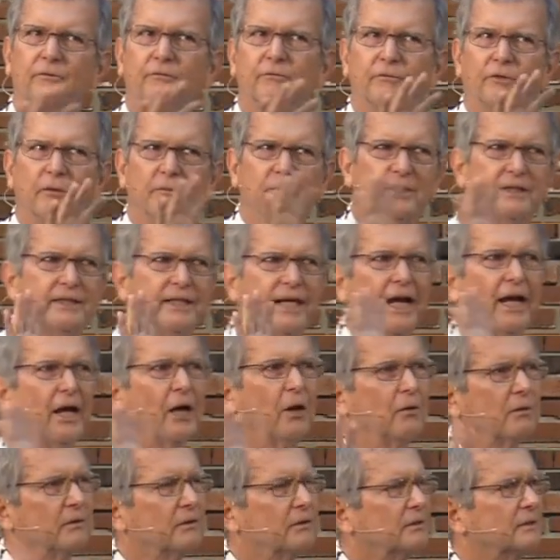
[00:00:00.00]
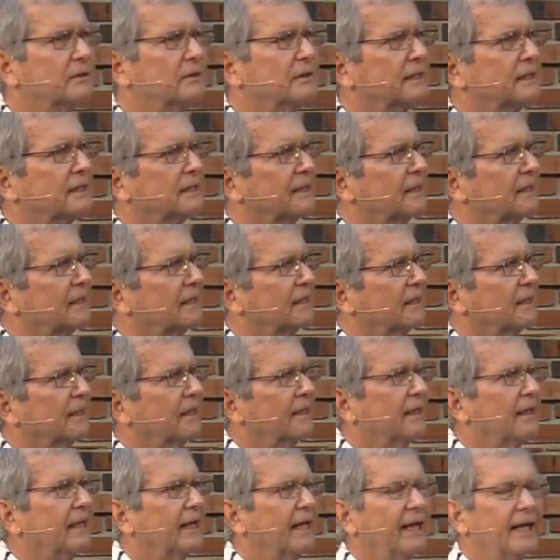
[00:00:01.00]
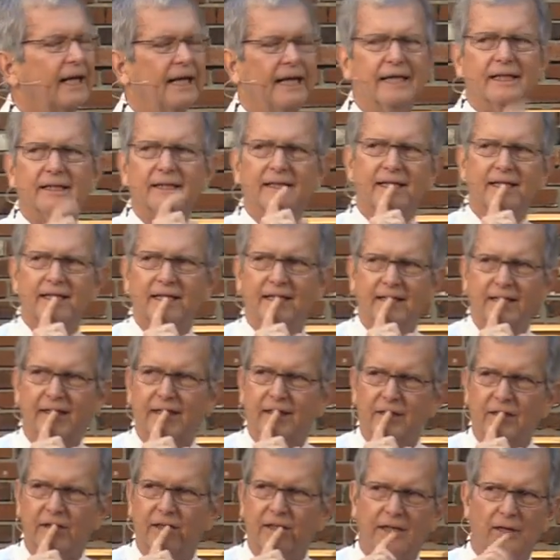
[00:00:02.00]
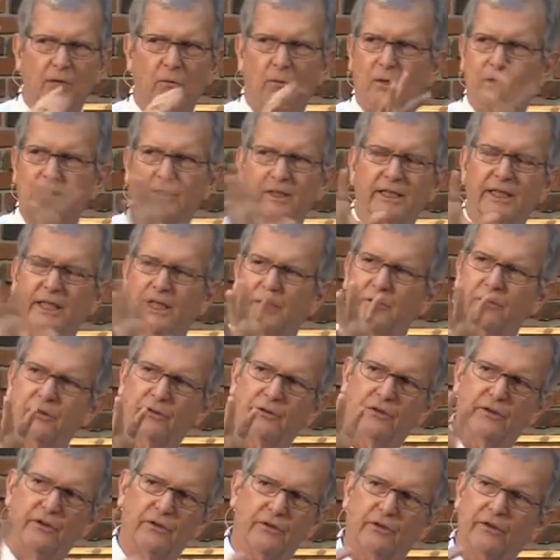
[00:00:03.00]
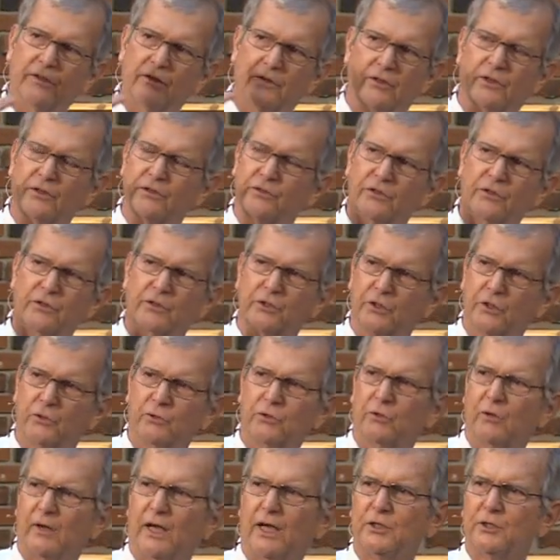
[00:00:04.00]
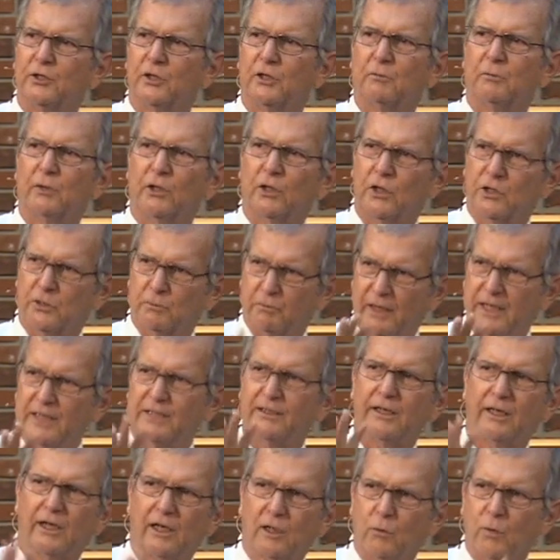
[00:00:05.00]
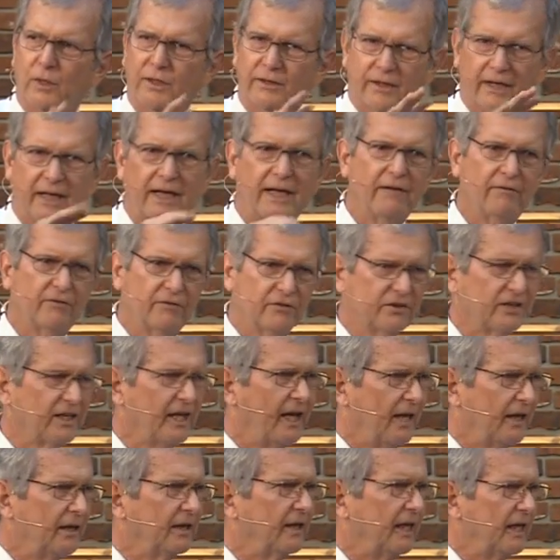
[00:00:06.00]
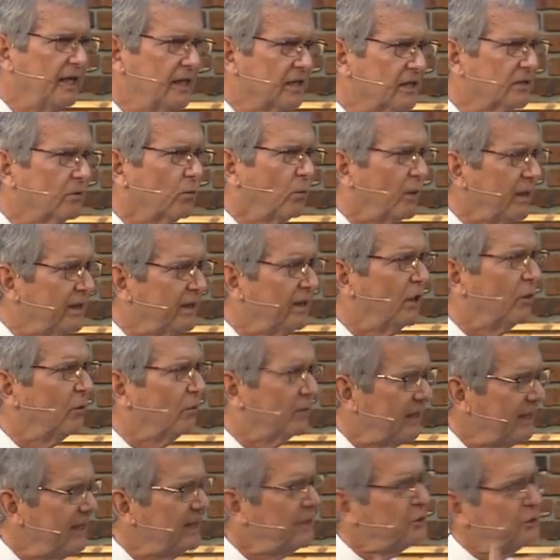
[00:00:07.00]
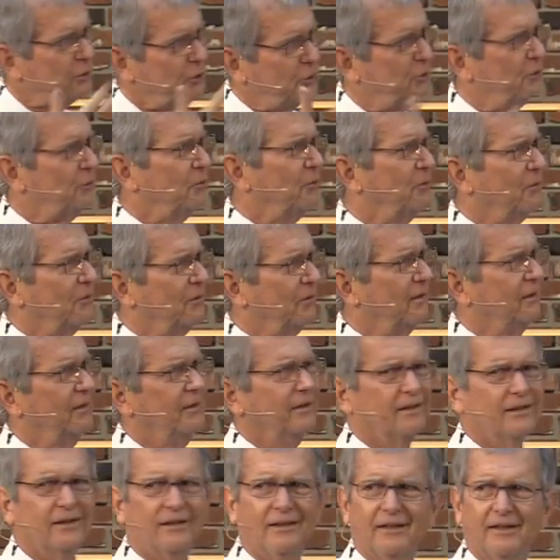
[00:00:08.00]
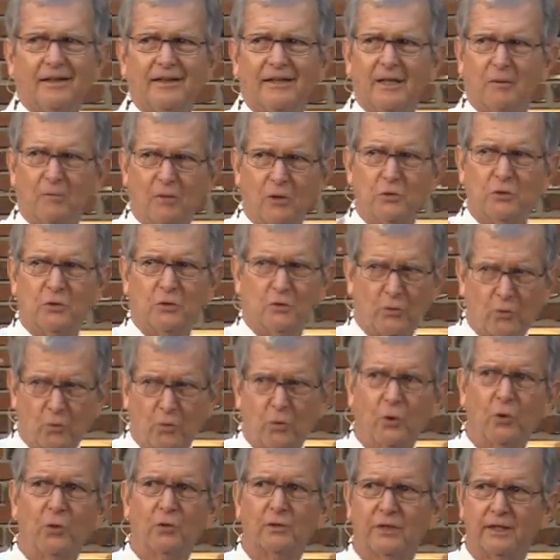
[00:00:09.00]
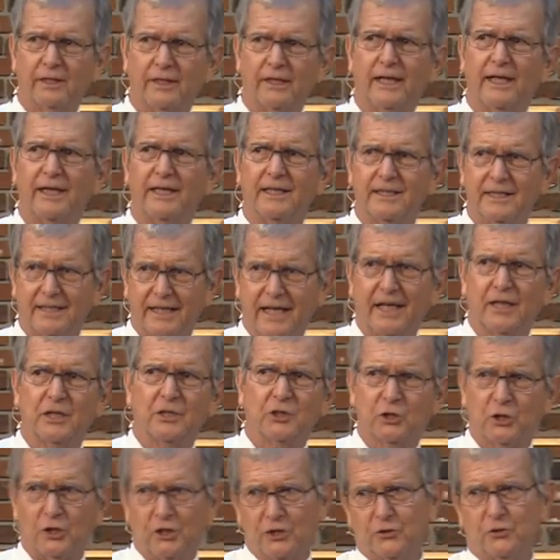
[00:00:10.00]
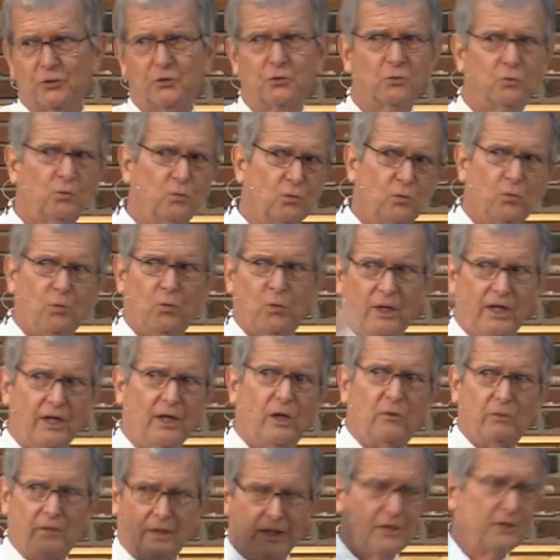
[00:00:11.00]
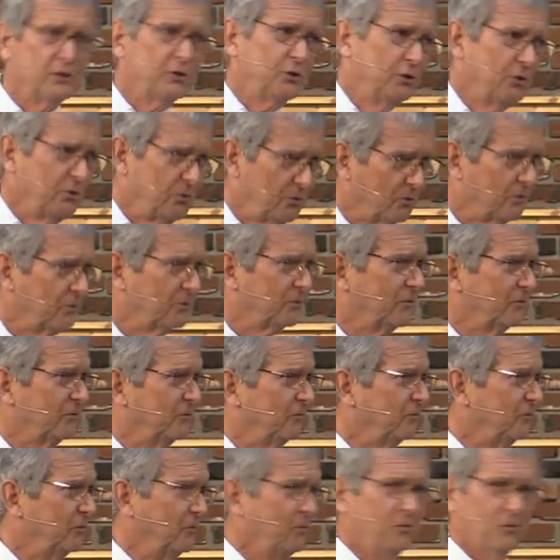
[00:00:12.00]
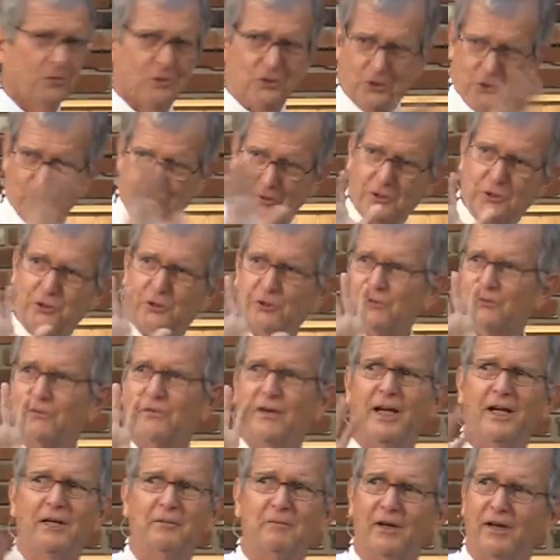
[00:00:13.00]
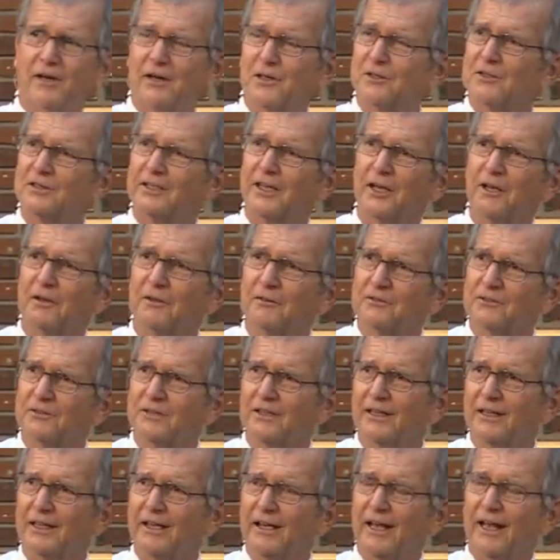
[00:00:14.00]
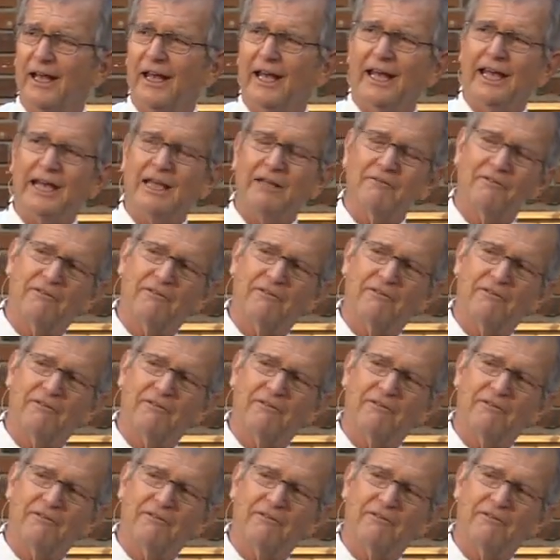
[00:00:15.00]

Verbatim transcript: from the town. And, and, and, and once again, th- this is so tragic because basically what they have said is, We don't need you. Now, most of the world today says, Jesus, we don't need you. We're doing just fine by ourselves. In